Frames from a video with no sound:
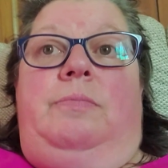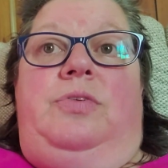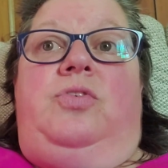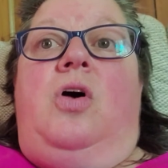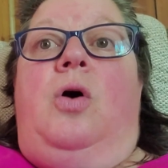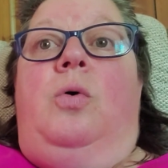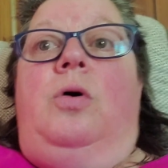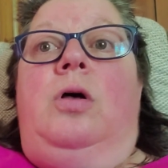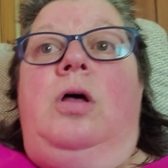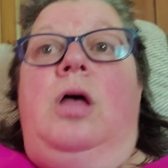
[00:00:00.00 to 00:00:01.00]
So
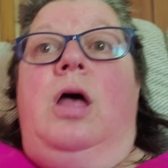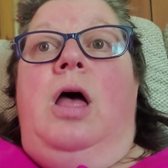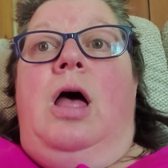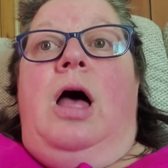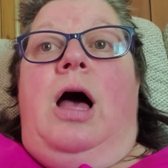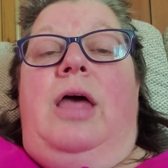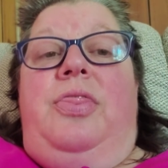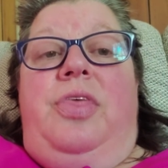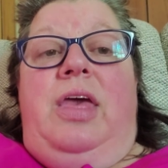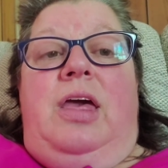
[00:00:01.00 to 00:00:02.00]
I
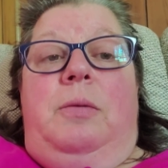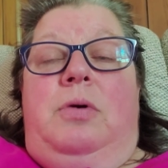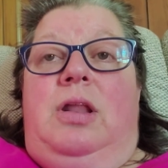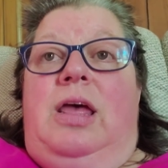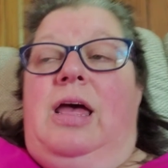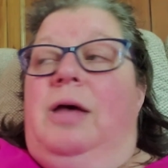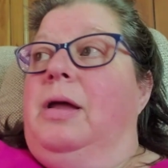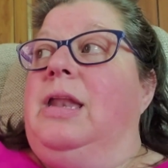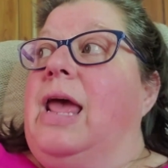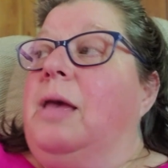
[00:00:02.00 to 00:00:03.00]
think I'm going to have, my
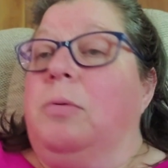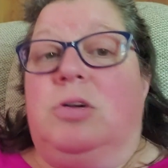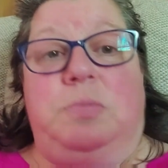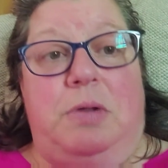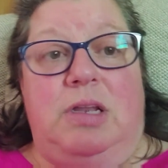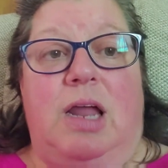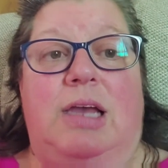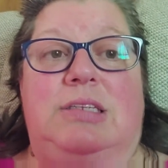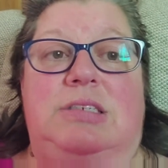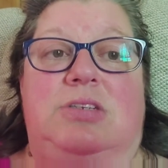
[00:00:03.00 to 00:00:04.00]
neighbor's been
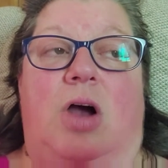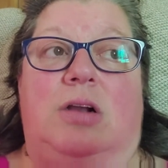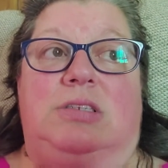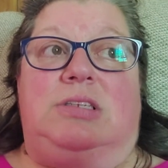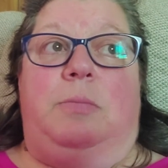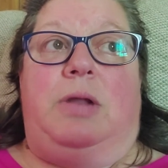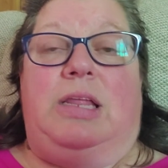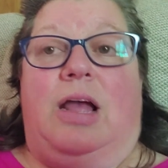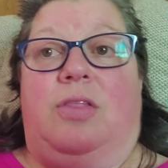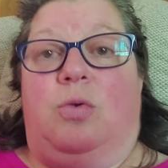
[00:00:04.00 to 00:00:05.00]
nice and talked to somebody
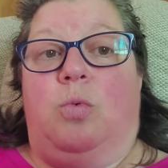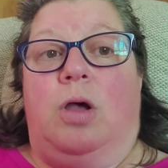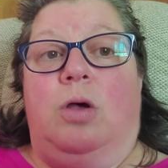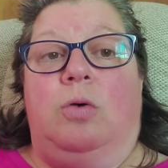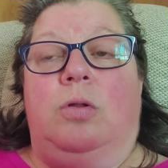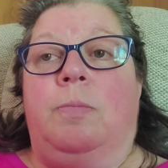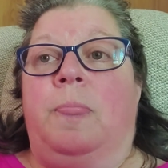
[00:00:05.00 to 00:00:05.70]
down the road